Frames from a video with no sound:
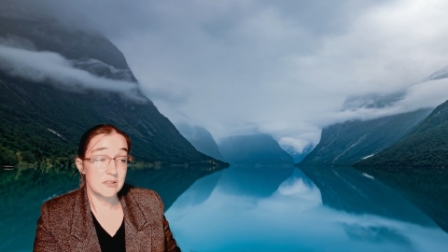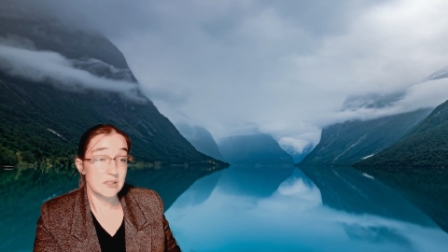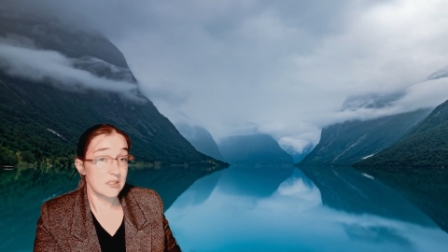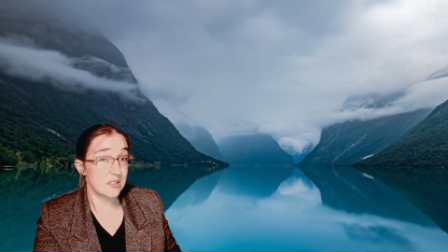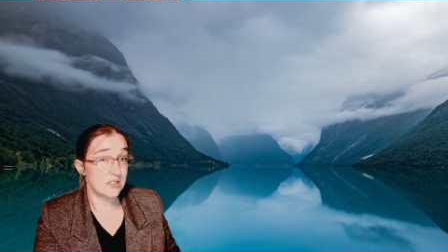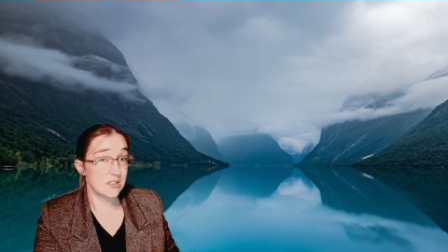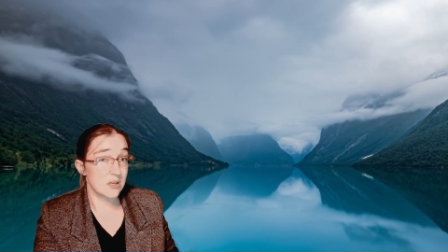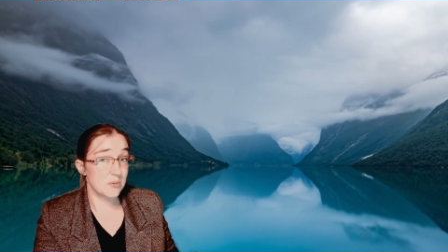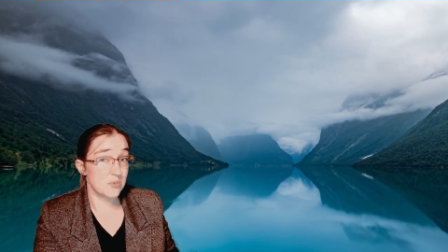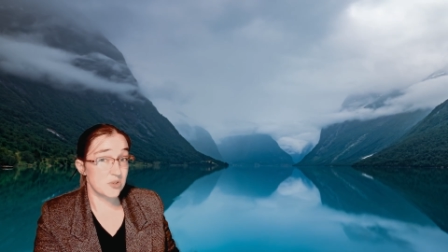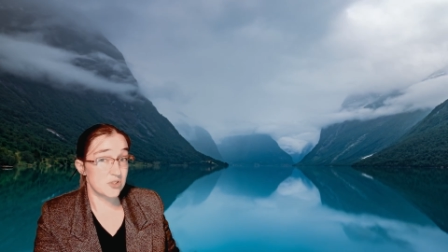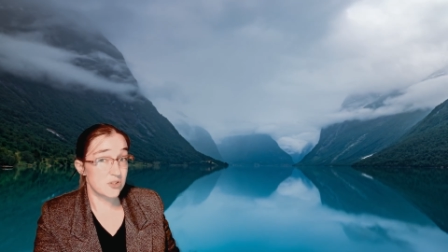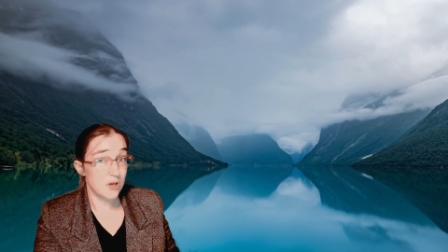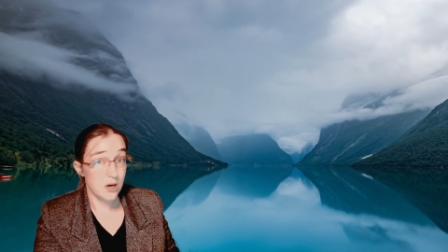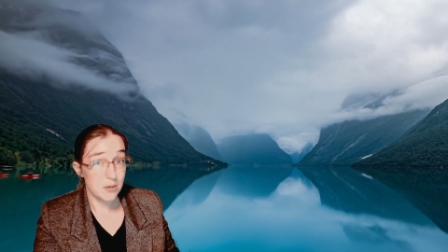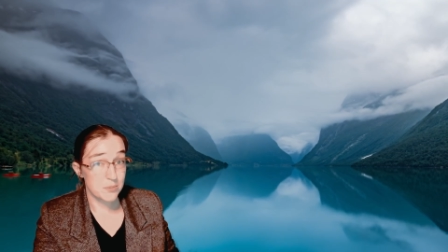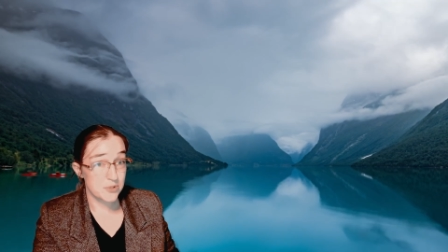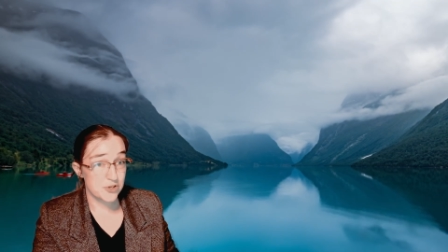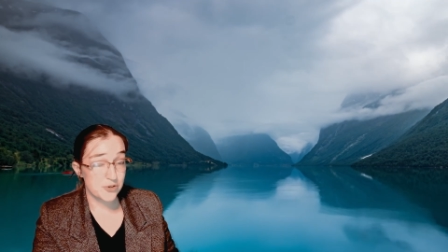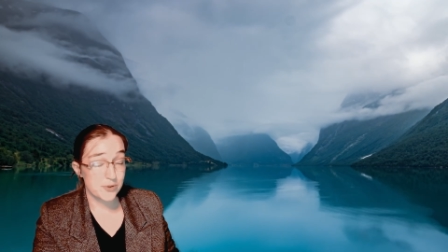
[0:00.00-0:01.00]
it's almost
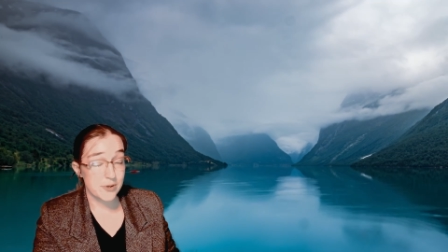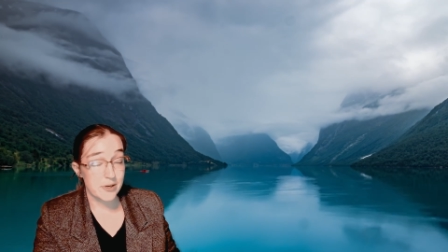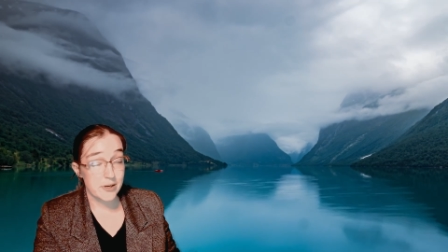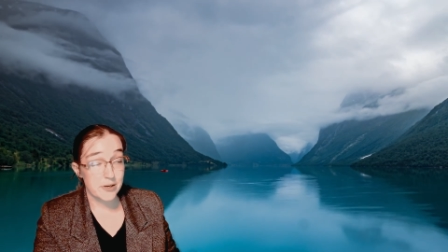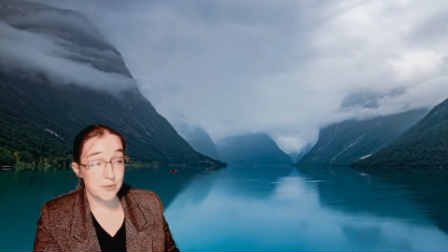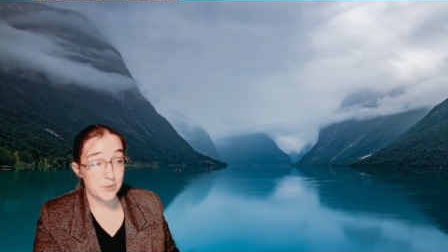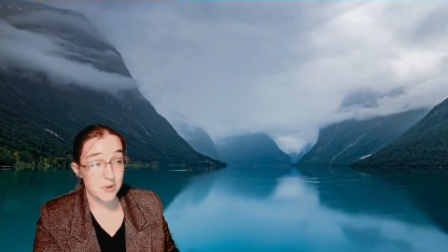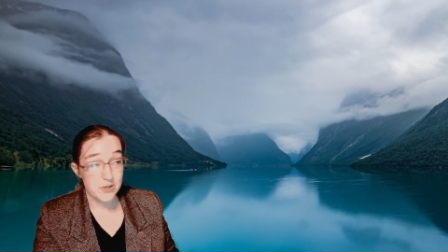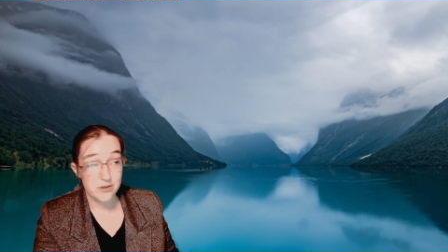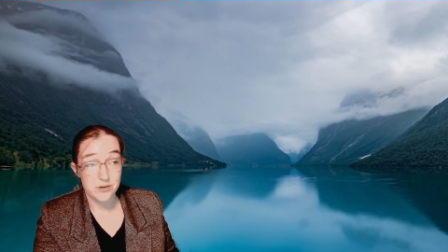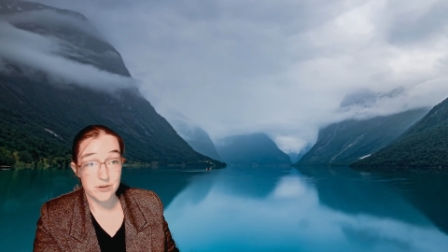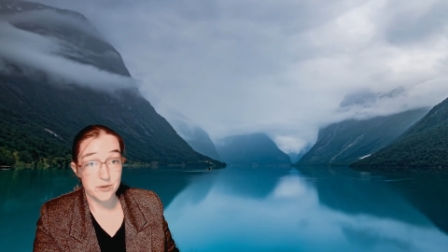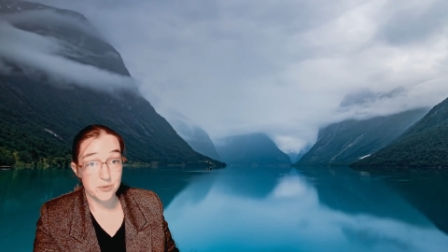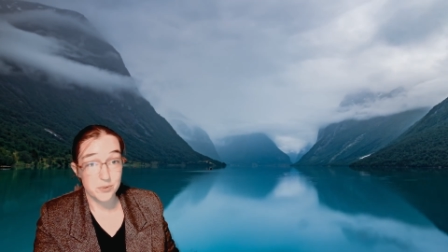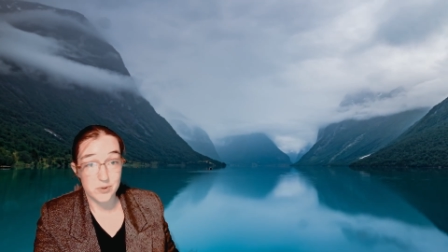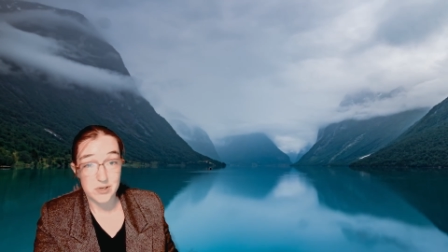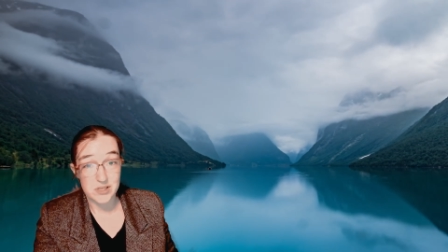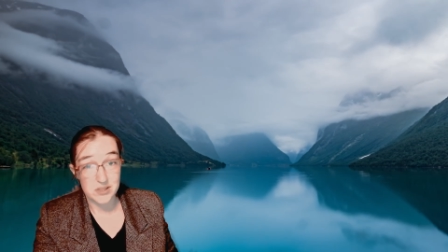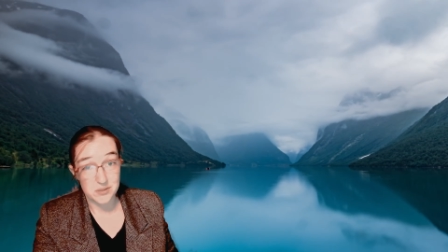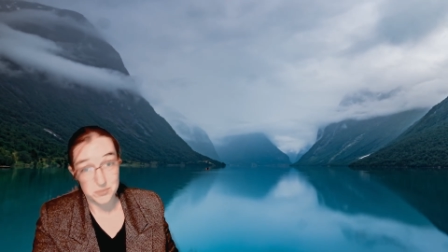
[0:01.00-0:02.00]
arbitrary whether you were
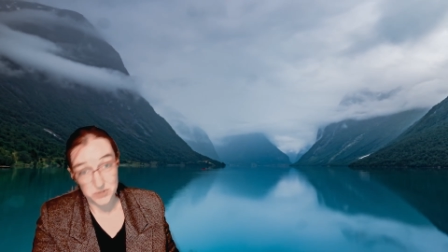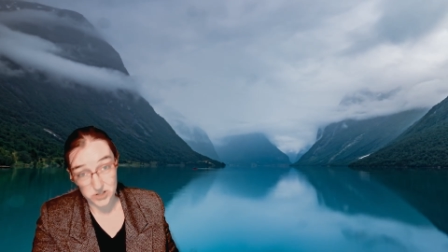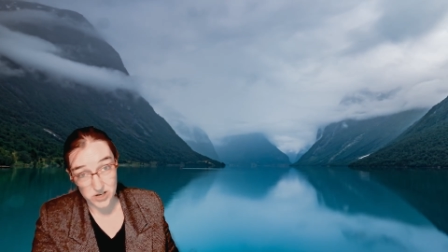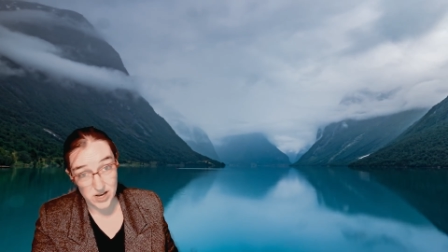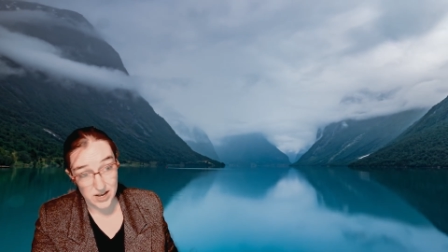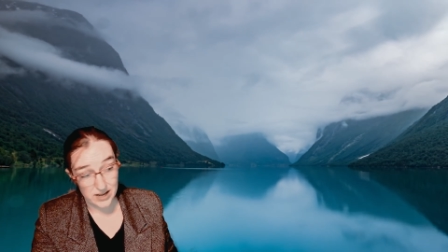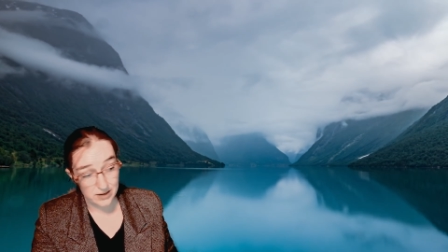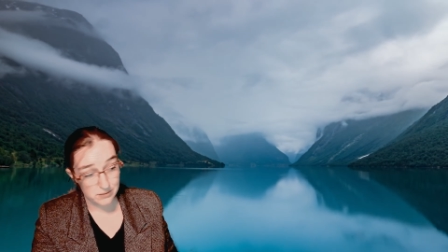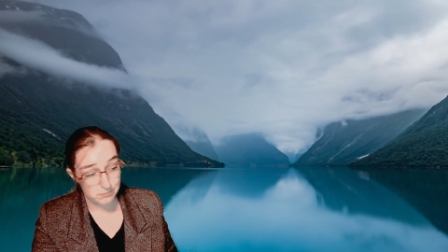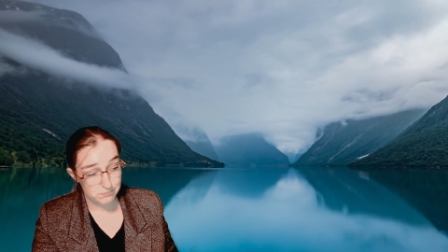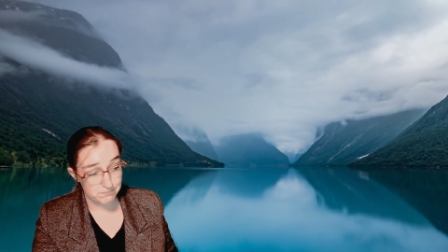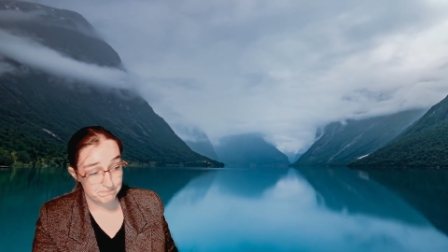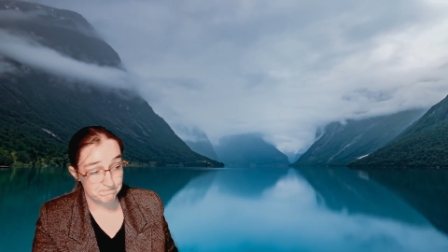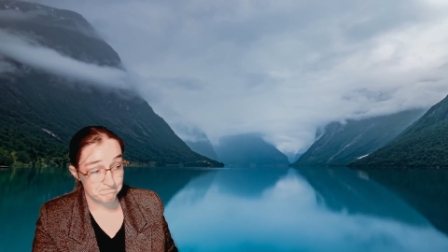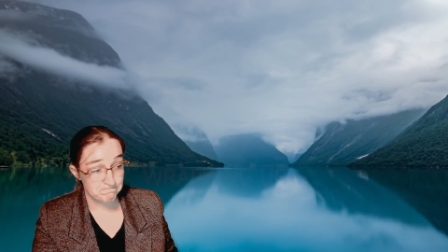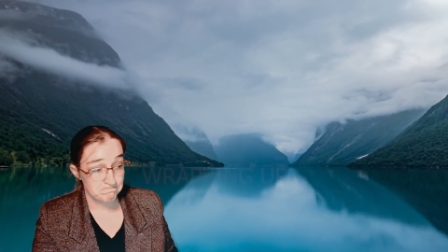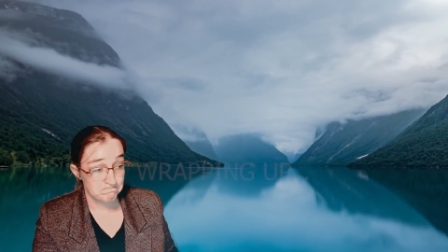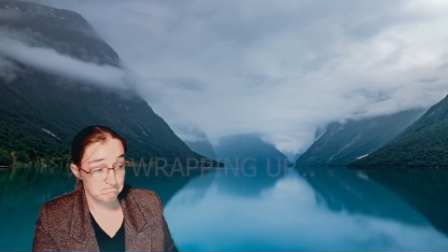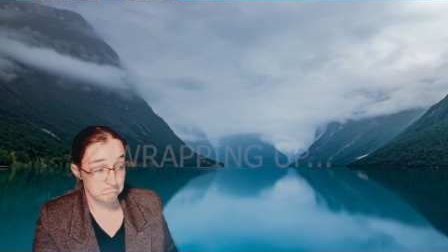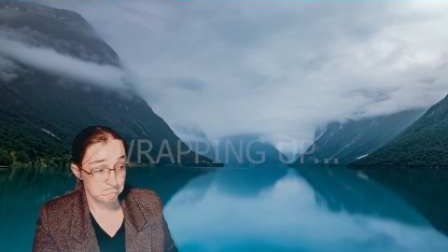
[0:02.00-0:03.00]
in them or not.
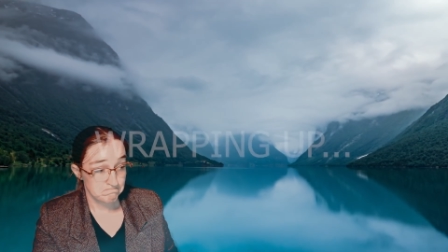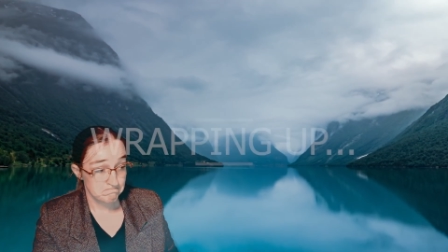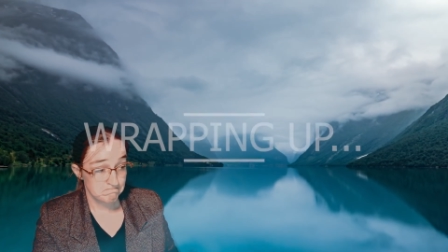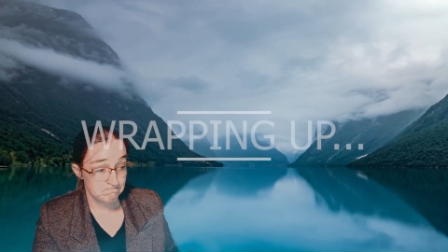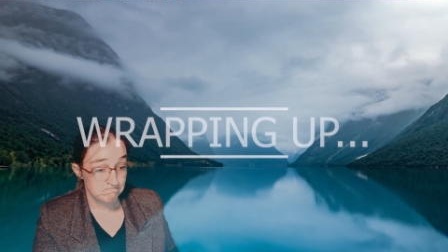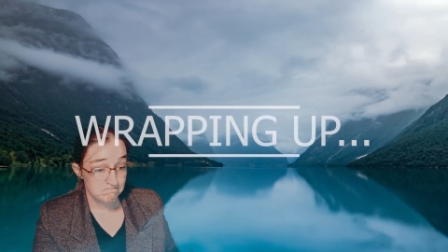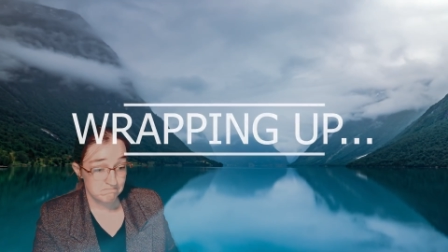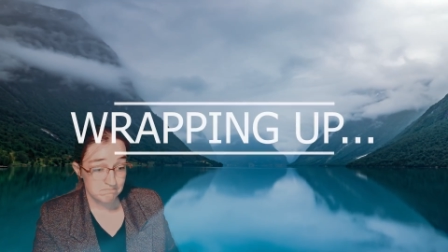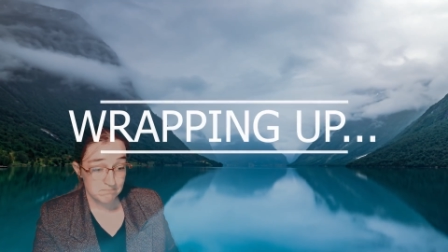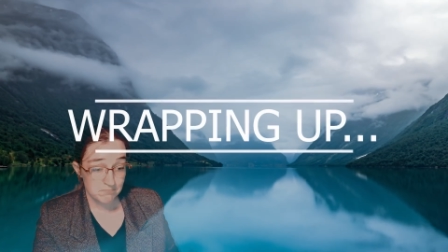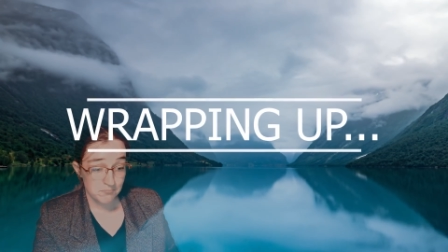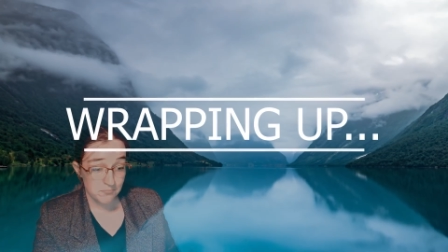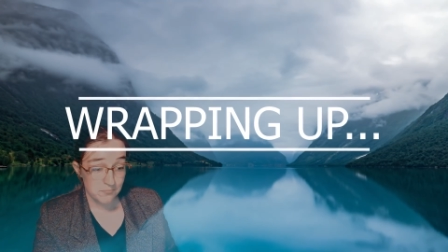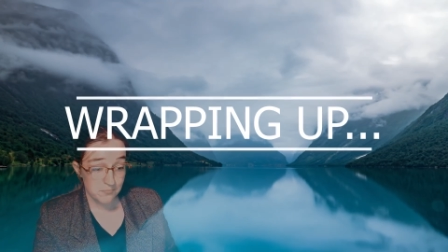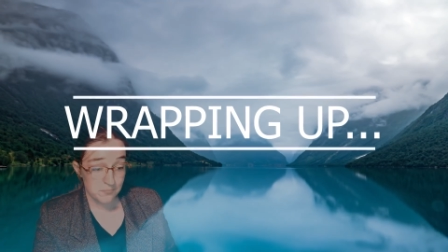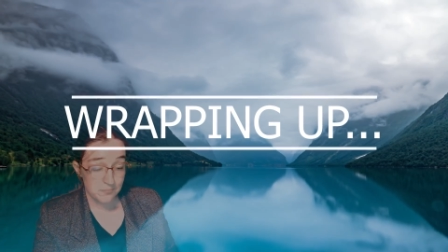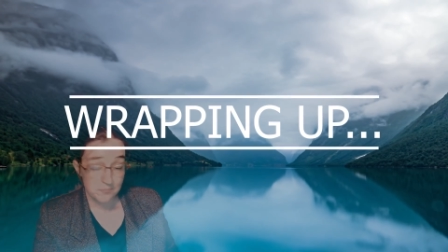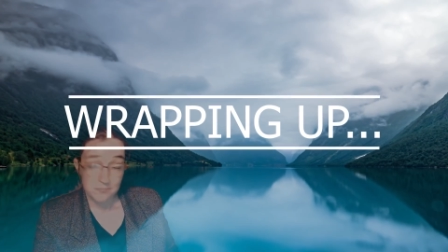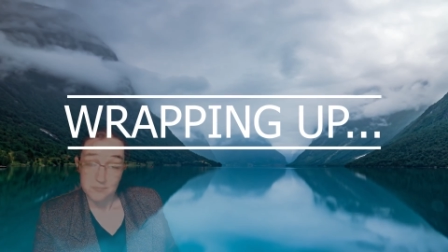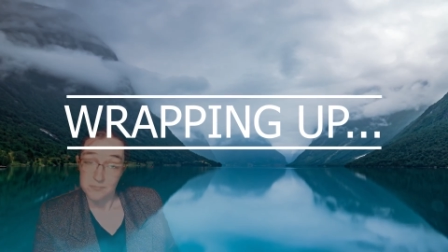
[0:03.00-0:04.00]
So I'm going to
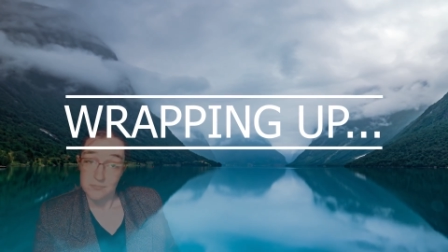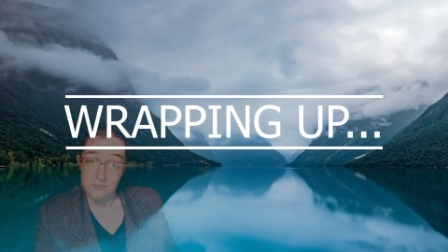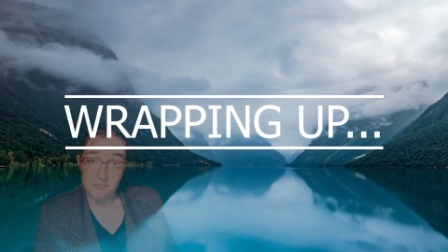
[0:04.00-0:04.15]
cut the